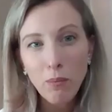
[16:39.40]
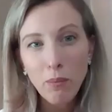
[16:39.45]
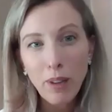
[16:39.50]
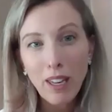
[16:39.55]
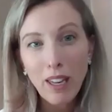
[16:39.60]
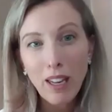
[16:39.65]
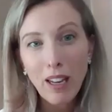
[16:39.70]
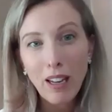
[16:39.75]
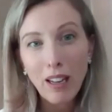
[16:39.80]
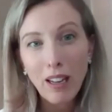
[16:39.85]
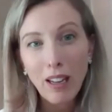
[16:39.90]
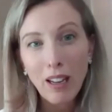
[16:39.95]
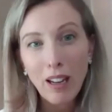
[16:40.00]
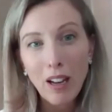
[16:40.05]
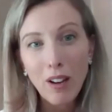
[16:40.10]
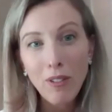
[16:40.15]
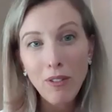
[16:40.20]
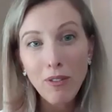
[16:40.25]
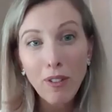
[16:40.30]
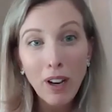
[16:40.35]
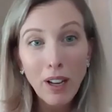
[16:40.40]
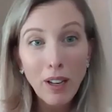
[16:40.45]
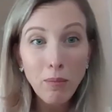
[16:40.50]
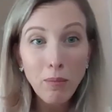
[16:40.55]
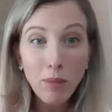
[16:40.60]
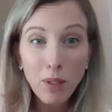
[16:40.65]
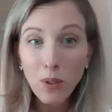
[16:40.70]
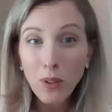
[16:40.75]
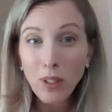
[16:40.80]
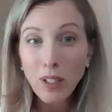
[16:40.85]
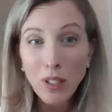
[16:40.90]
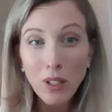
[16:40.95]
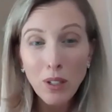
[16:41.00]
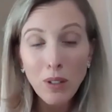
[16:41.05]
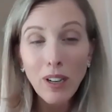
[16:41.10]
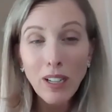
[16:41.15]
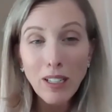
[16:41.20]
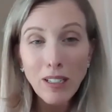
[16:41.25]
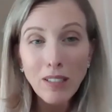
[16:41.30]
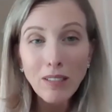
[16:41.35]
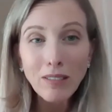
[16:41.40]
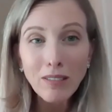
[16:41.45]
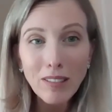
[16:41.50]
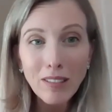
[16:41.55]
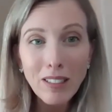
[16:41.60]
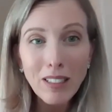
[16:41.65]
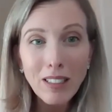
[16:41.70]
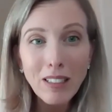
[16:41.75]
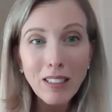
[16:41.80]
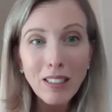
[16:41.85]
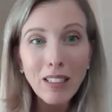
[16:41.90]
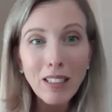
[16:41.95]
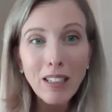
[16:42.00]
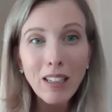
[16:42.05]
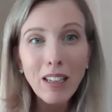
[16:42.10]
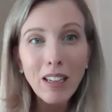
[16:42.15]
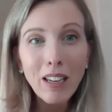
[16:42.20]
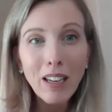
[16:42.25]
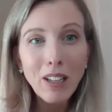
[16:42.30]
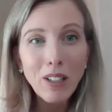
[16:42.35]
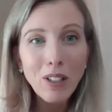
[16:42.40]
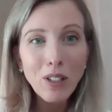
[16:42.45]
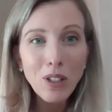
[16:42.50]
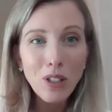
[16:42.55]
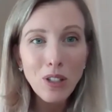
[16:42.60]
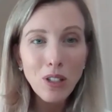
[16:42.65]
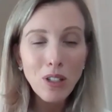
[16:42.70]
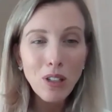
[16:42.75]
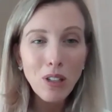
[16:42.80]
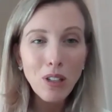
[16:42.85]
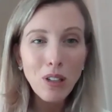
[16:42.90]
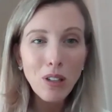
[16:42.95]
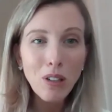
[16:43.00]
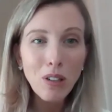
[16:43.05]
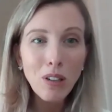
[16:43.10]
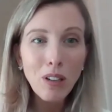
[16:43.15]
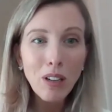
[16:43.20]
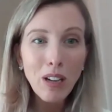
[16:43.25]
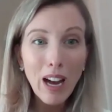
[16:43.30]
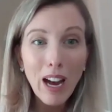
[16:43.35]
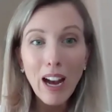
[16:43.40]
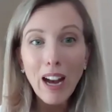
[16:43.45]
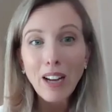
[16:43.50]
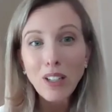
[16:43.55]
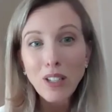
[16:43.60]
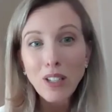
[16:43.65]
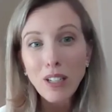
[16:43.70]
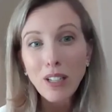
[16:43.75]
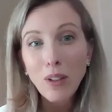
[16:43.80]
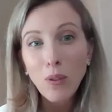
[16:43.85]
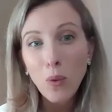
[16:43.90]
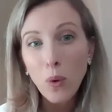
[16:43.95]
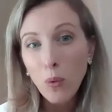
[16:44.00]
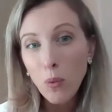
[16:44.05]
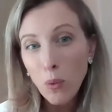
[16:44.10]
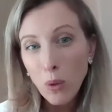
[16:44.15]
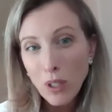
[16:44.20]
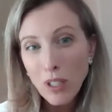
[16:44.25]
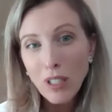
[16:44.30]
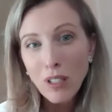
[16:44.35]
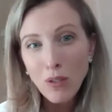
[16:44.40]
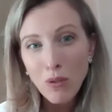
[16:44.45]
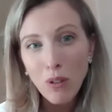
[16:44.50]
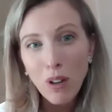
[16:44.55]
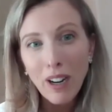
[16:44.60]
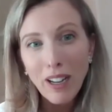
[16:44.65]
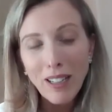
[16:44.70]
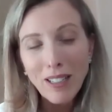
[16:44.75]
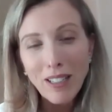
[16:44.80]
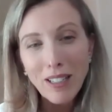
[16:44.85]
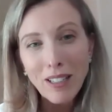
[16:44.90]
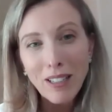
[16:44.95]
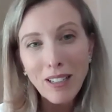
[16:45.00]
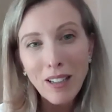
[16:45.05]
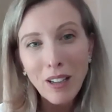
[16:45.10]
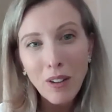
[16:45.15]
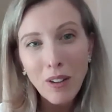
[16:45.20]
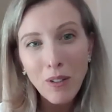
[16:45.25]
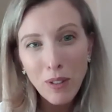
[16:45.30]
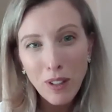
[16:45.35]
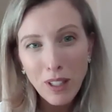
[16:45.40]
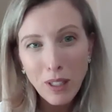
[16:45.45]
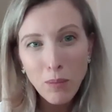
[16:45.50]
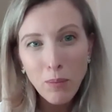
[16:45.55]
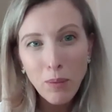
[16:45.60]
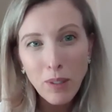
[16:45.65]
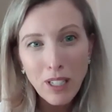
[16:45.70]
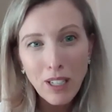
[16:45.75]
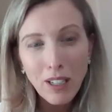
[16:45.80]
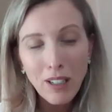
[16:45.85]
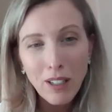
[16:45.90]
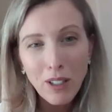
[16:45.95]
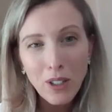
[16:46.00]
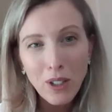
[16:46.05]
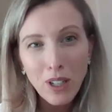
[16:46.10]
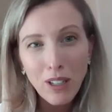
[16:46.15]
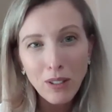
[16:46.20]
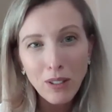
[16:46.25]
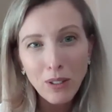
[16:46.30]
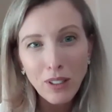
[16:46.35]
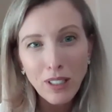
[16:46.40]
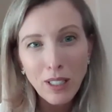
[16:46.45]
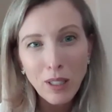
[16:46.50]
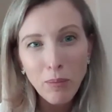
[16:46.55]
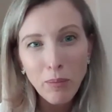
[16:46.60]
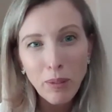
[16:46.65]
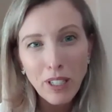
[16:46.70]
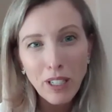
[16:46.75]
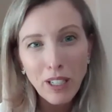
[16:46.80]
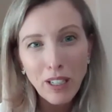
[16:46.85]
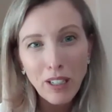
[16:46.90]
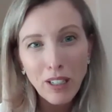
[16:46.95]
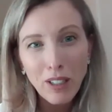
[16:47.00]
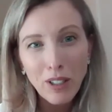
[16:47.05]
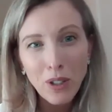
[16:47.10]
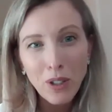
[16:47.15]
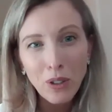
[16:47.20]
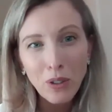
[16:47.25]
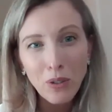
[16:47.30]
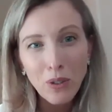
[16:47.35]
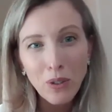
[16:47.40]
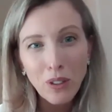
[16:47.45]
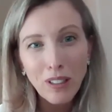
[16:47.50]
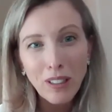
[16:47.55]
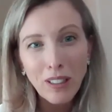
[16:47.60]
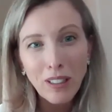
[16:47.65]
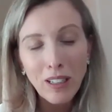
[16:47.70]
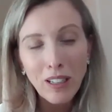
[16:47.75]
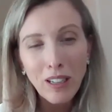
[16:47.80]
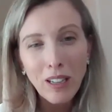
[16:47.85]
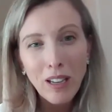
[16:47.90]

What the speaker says: being a fight between two adults into actually what is right for this particular child or these particular children.